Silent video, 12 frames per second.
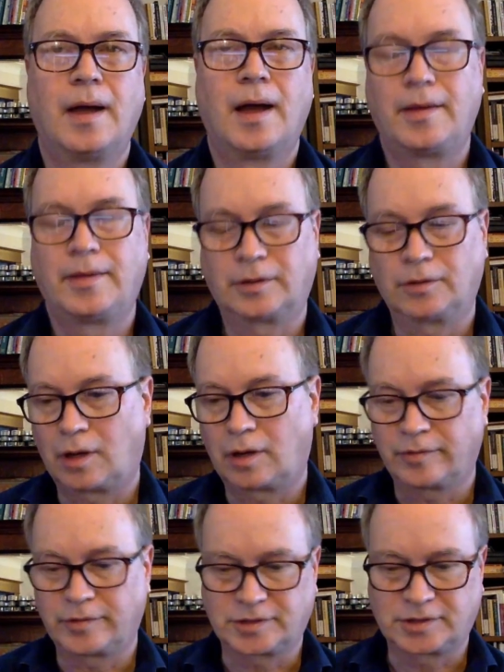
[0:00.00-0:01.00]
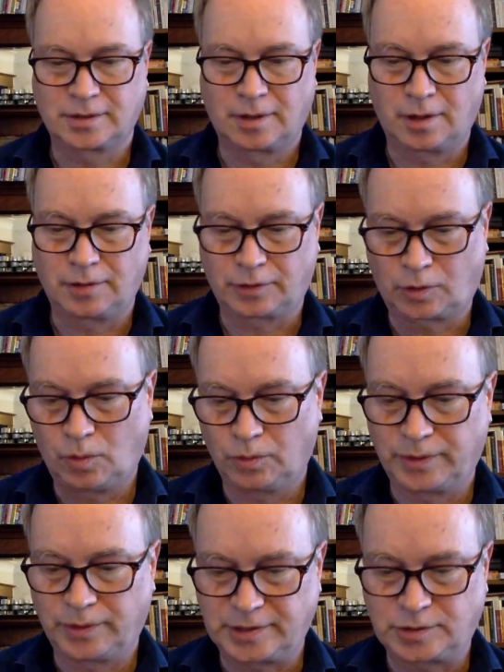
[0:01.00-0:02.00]
I think a lot of us on the cold
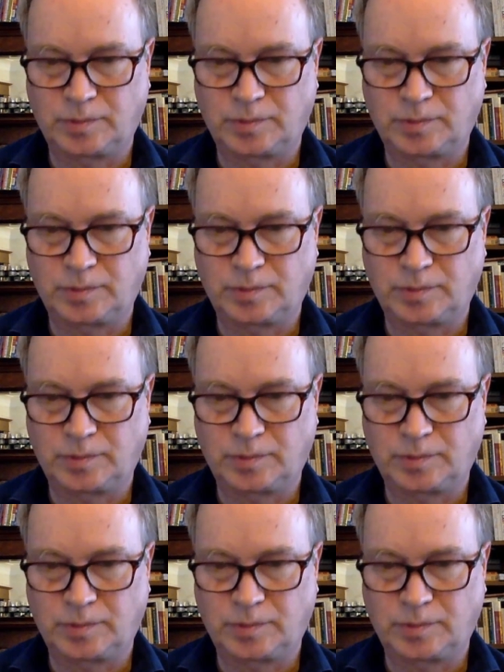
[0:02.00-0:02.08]
nights,